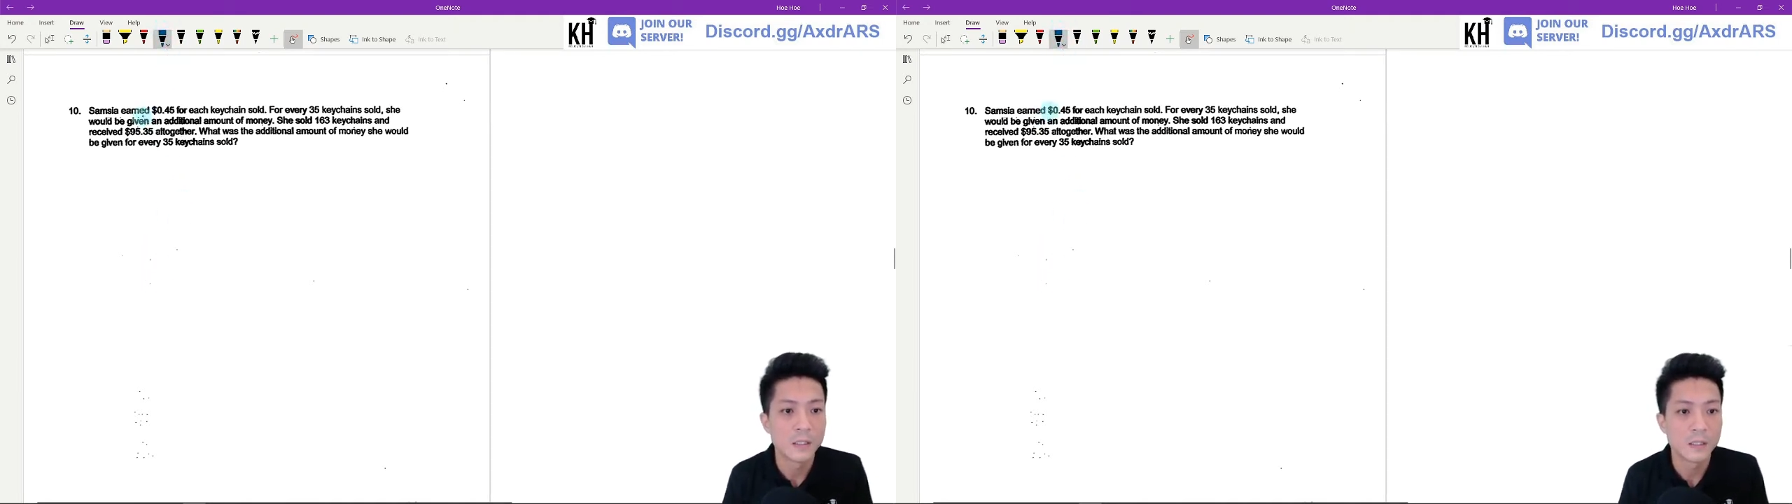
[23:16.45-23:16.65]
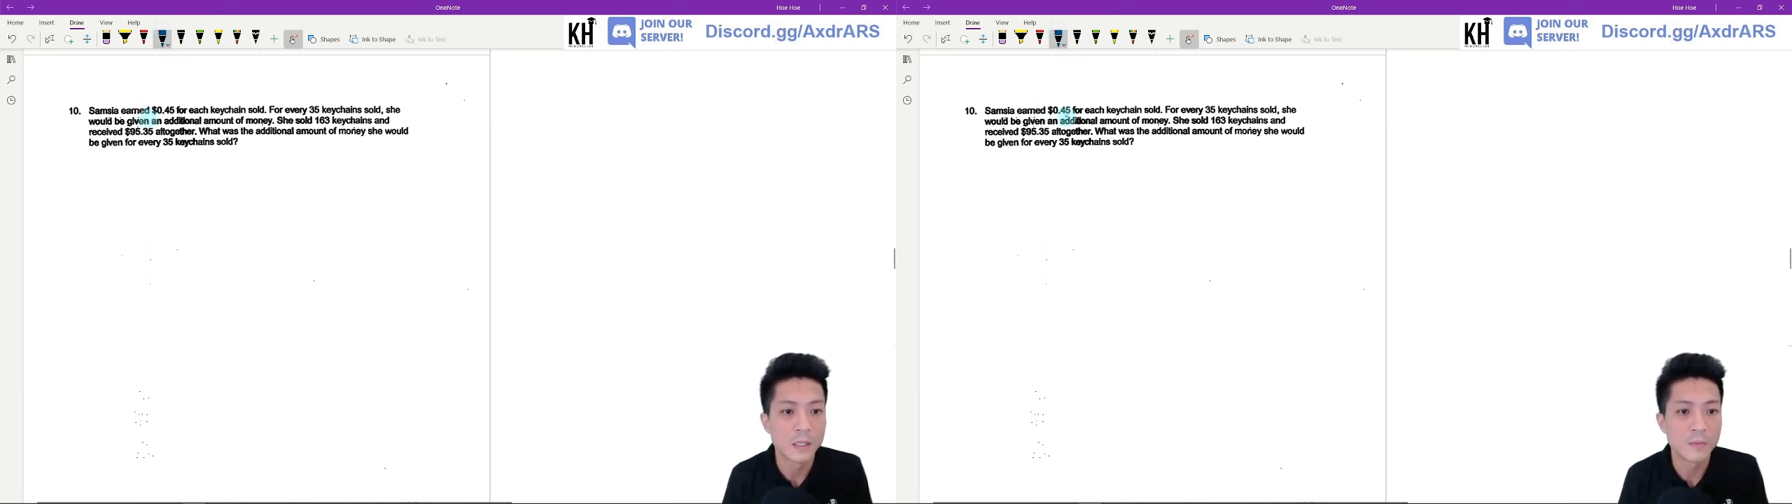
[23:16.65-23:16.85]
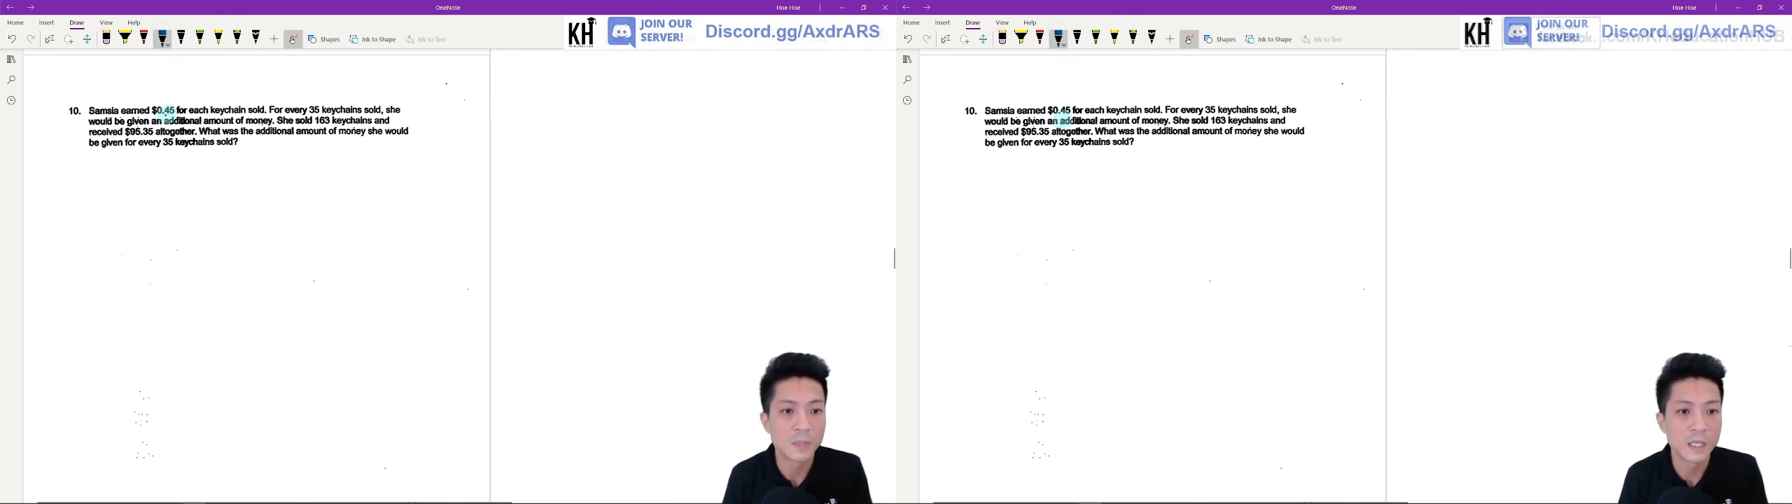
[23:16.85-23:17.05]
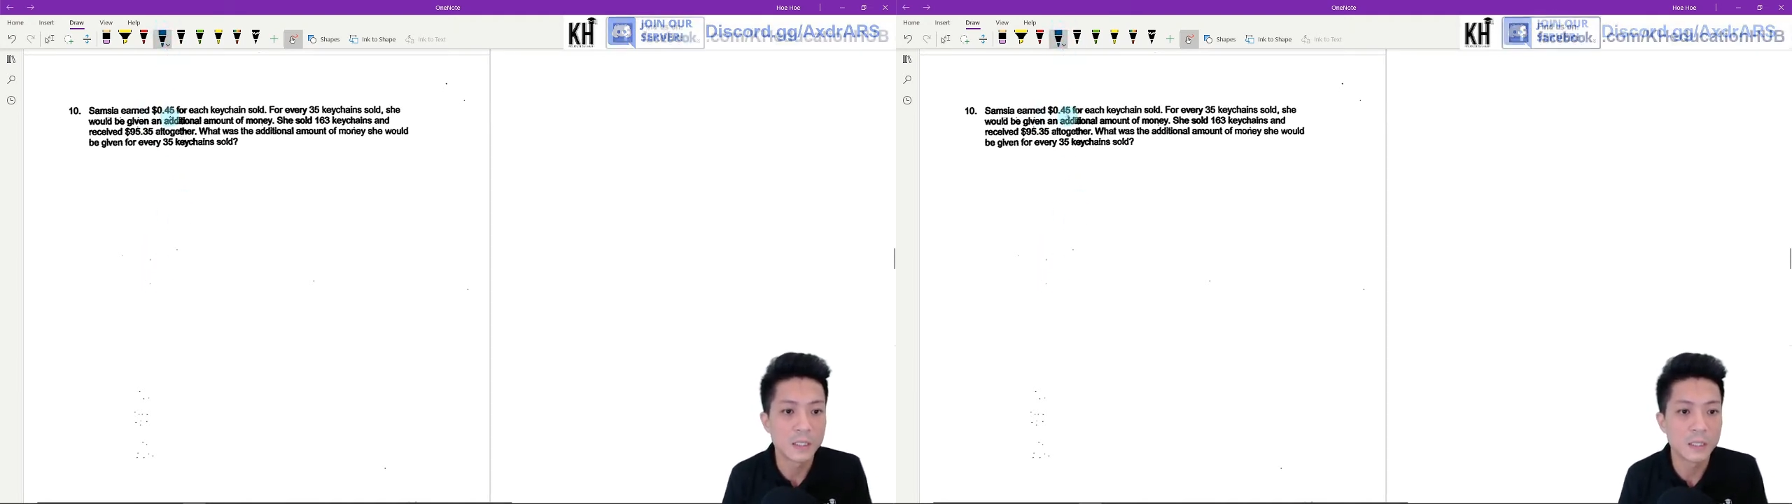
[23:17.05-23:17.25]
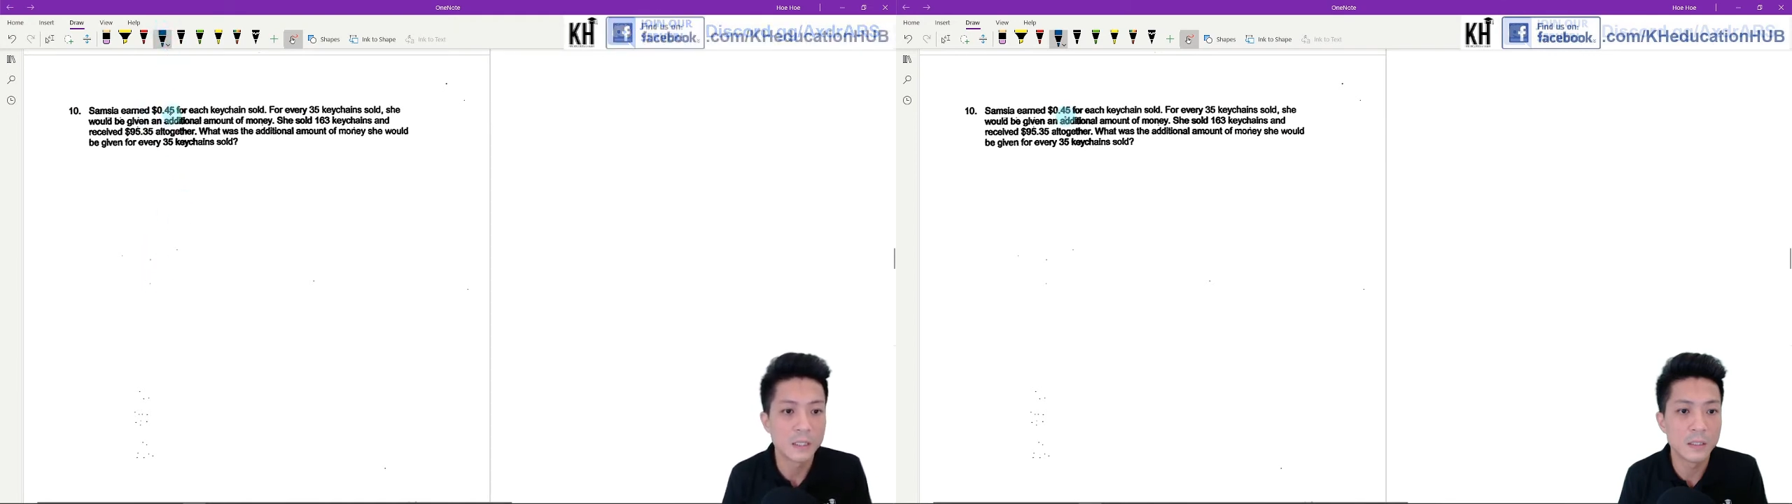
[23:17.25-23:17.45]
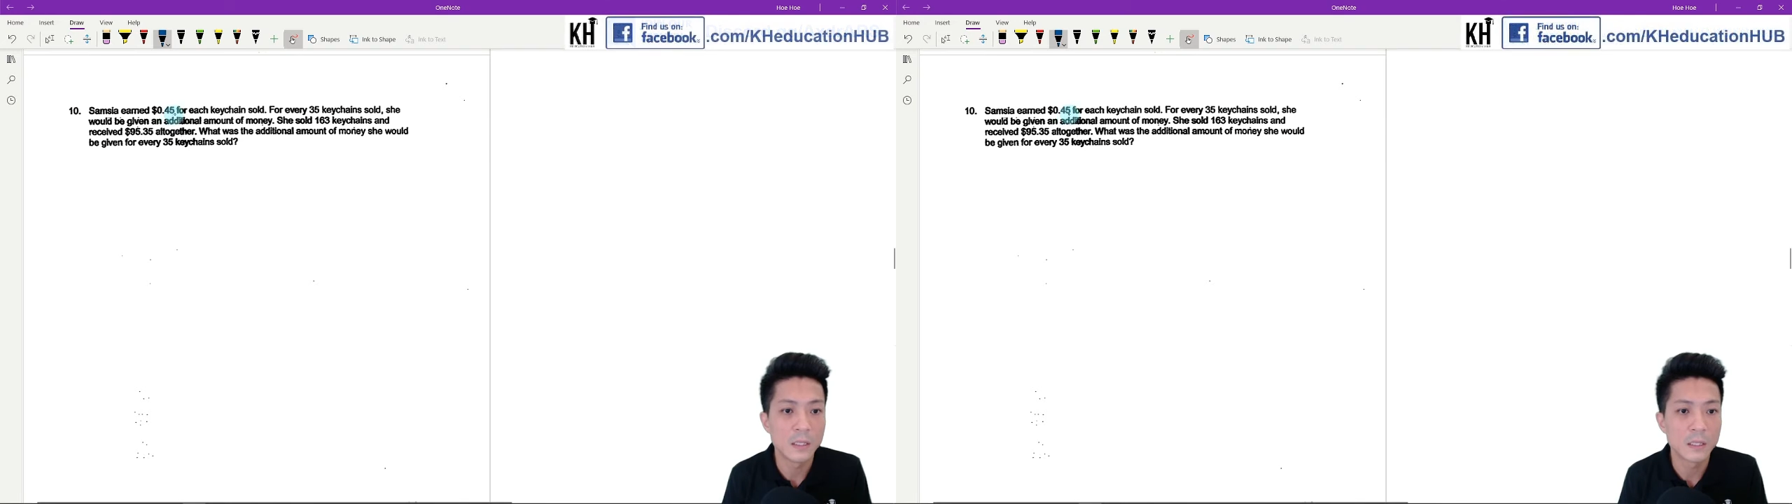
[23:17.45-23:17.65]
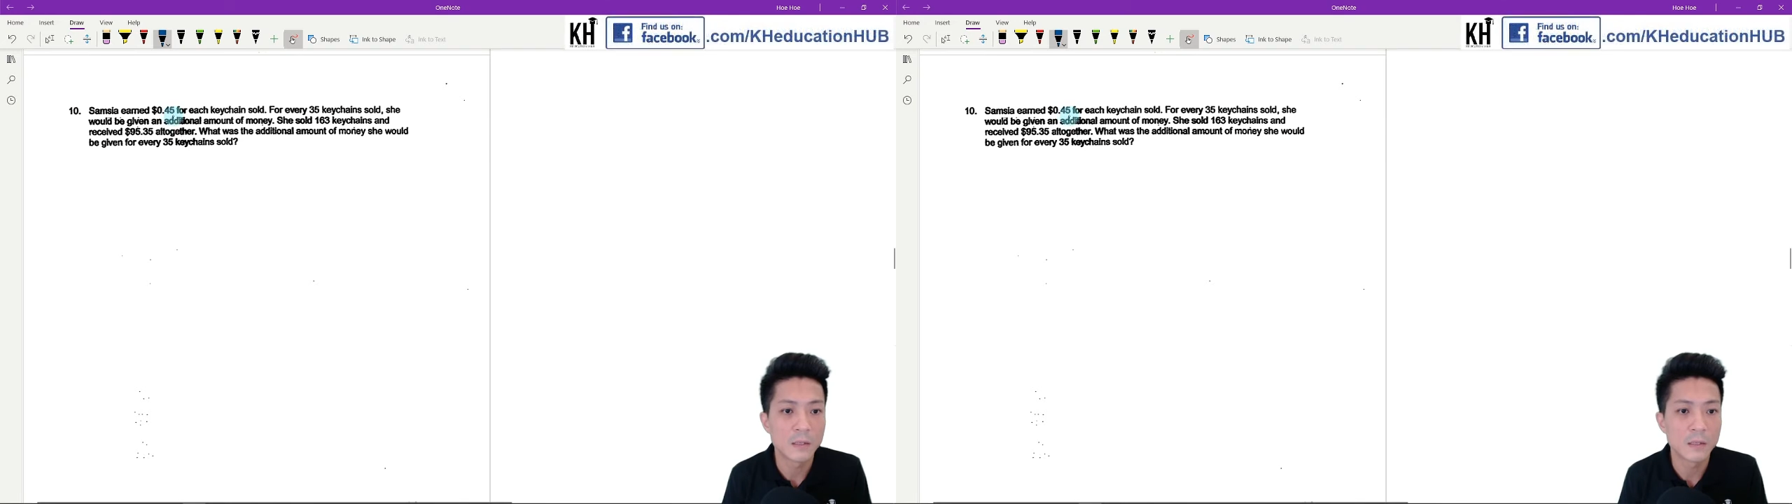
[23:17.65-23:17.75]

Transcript: Samsia earned